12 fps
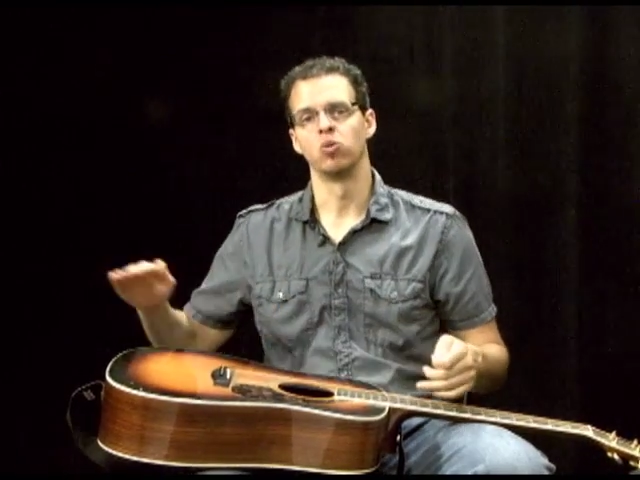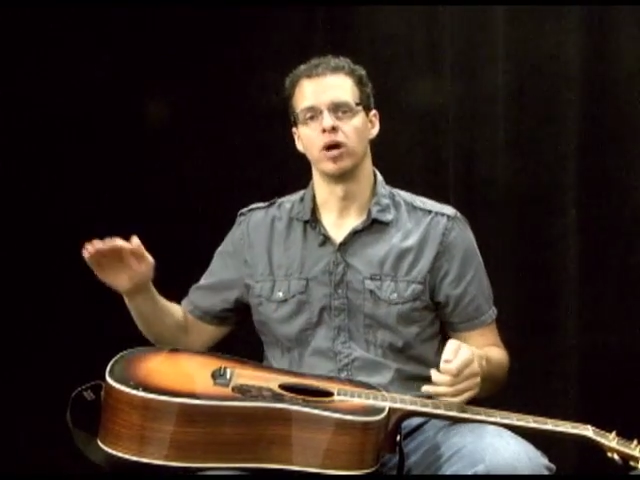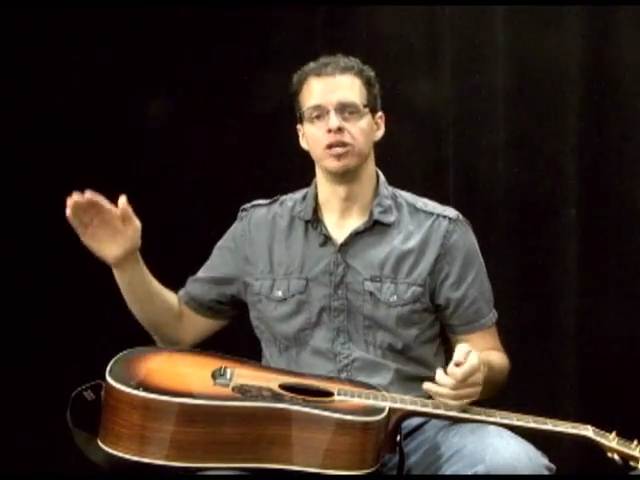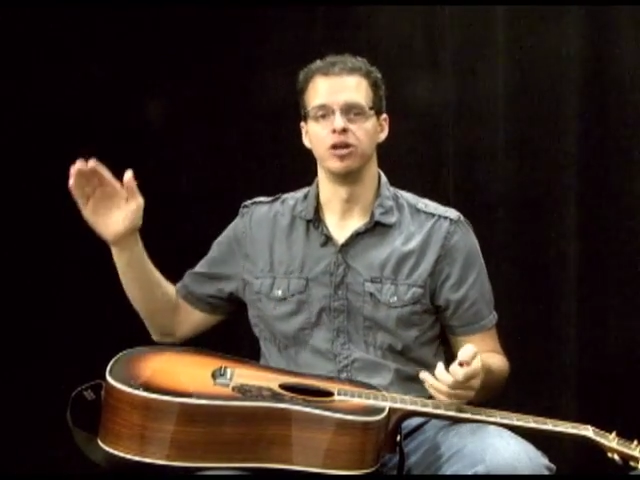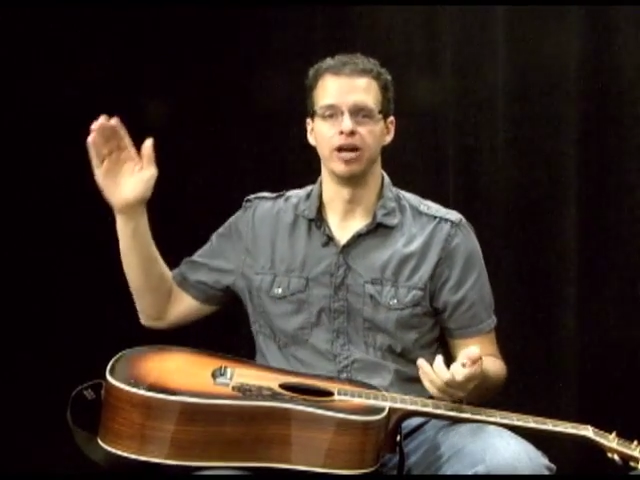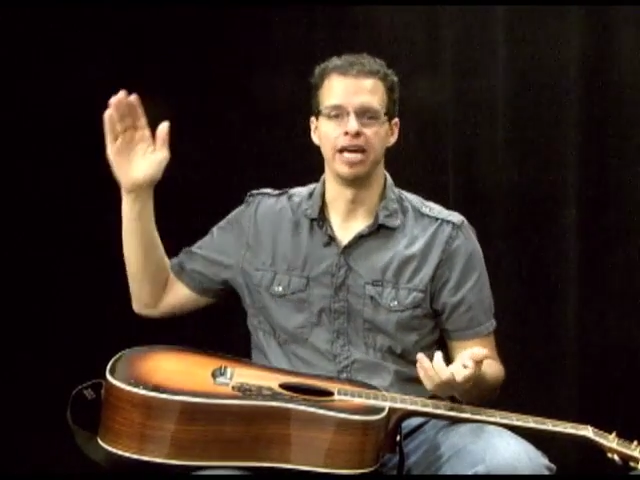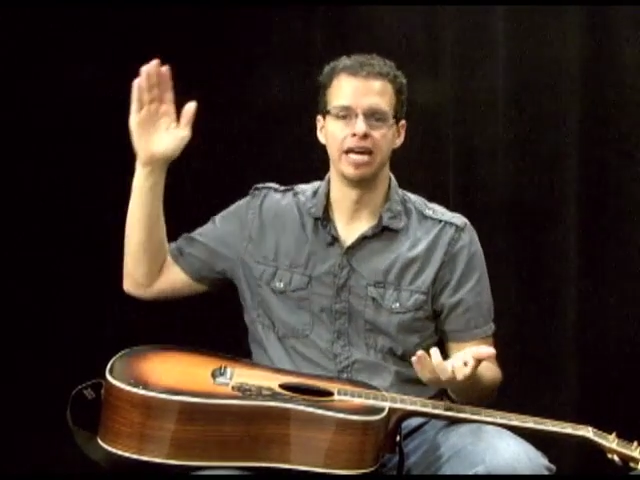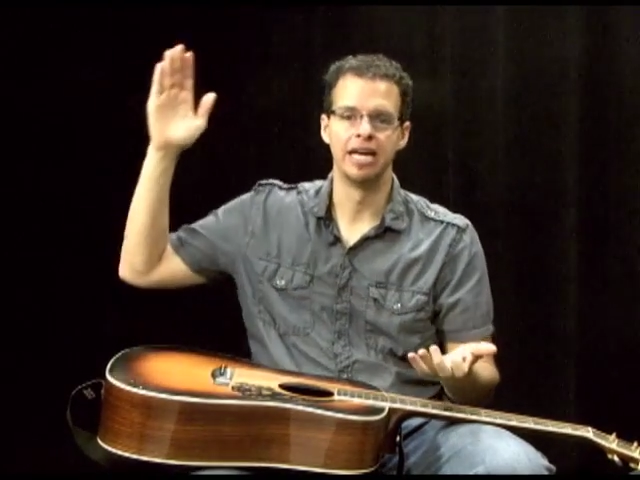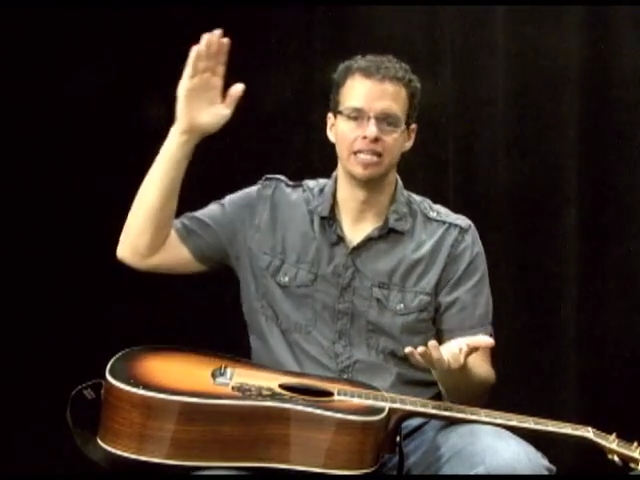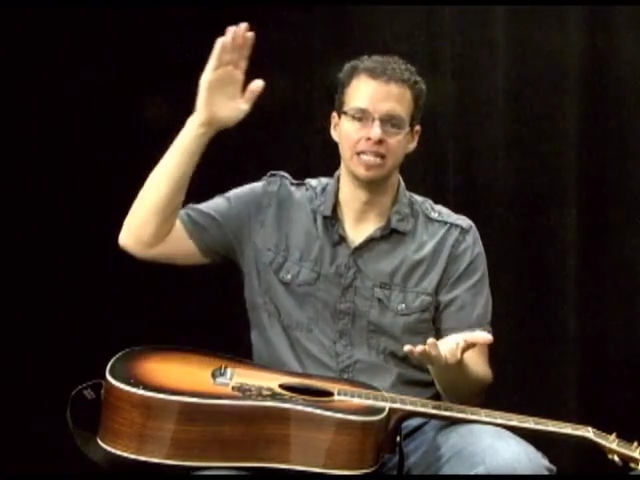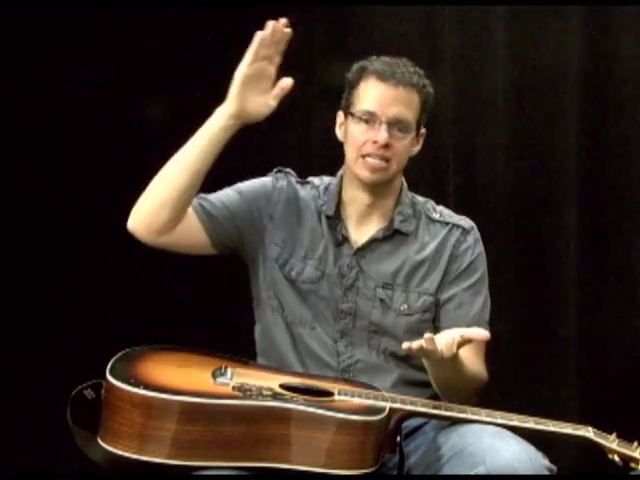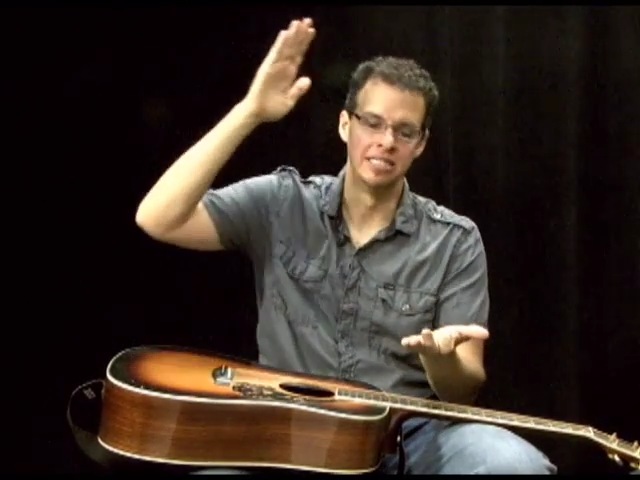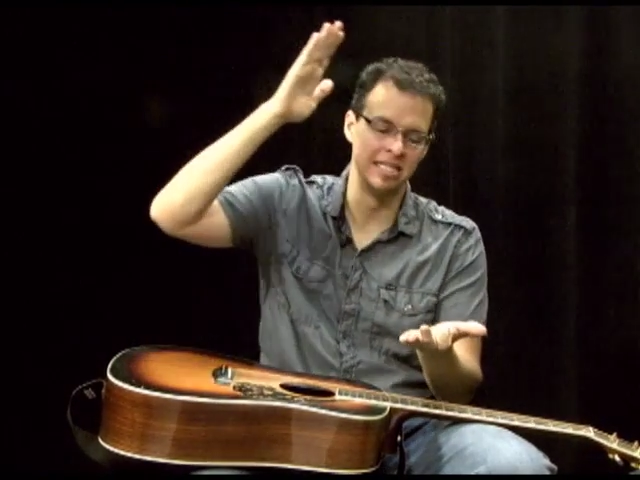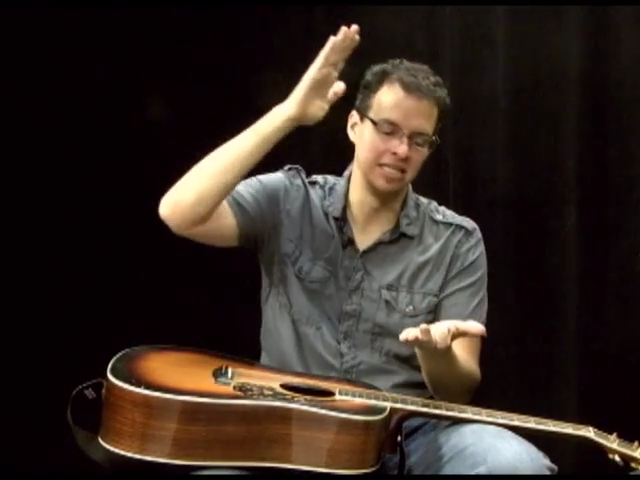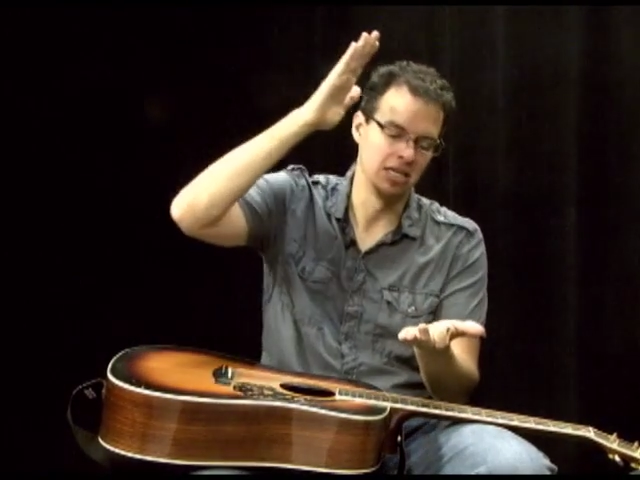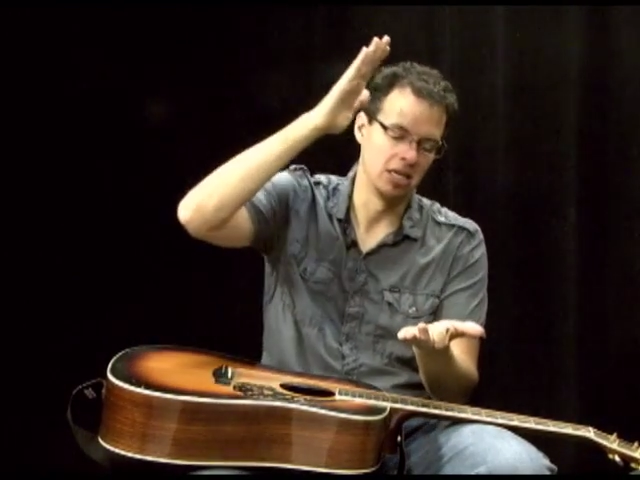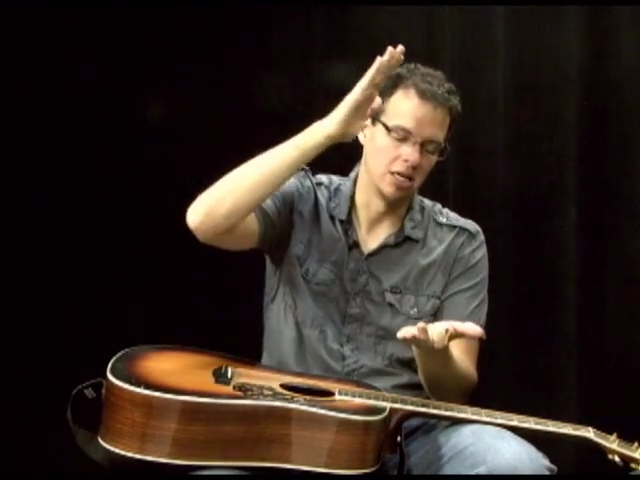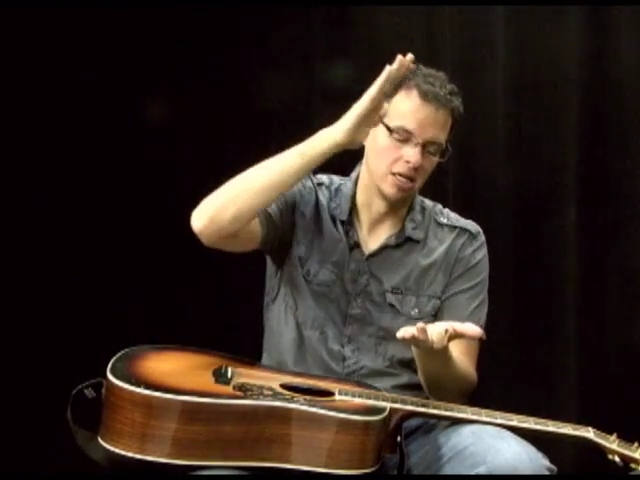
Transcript: when your hand is